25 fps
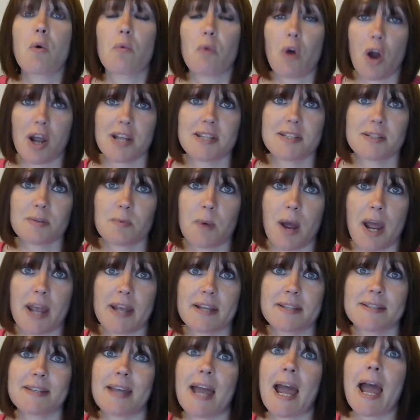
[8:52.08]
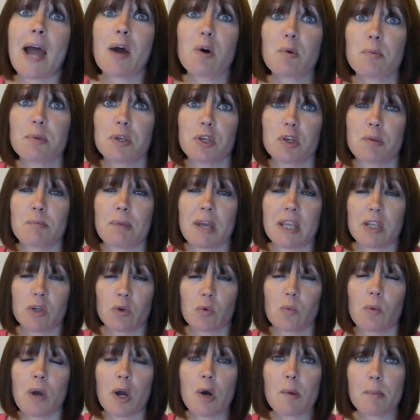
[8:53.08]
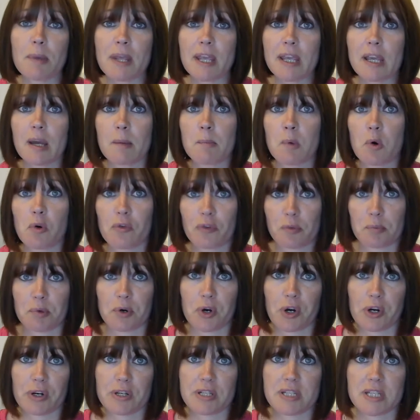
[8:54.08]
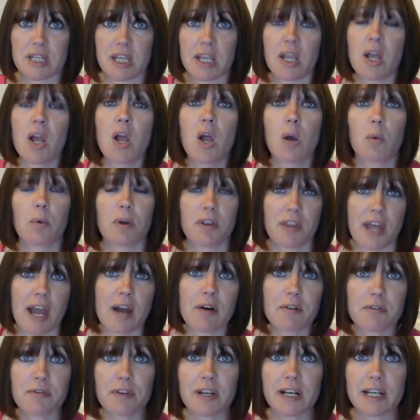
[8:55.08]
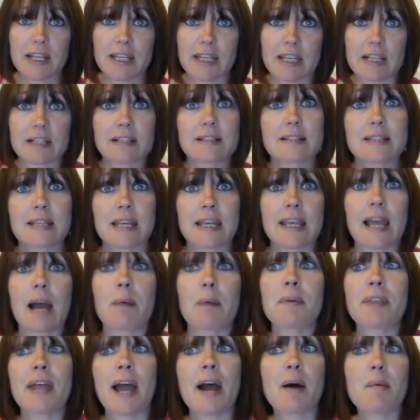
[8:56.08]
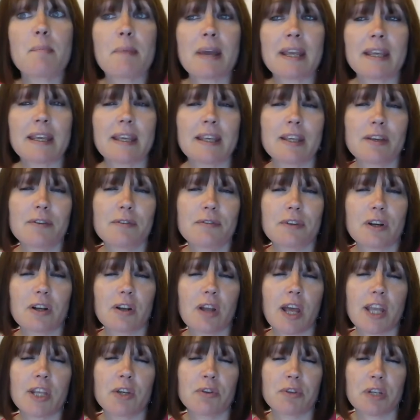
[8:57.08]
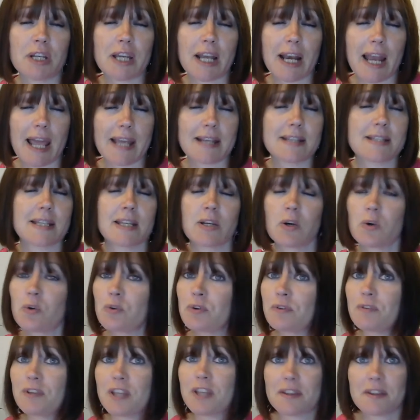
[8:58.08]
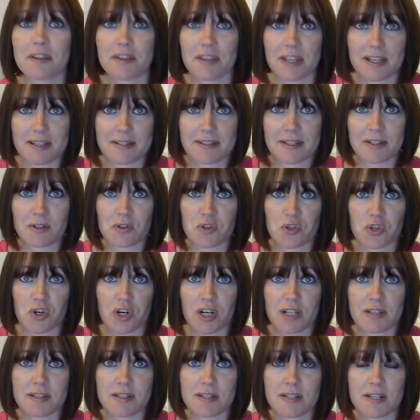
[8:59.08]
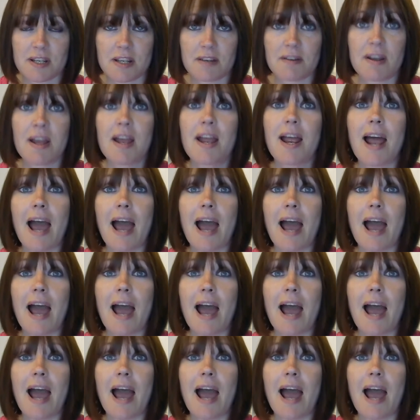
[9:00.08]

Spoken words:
right away to help you make your well-being more of a priority without feeling guilty and without making you feel like you're neglecting all of the other things that you're trying to do.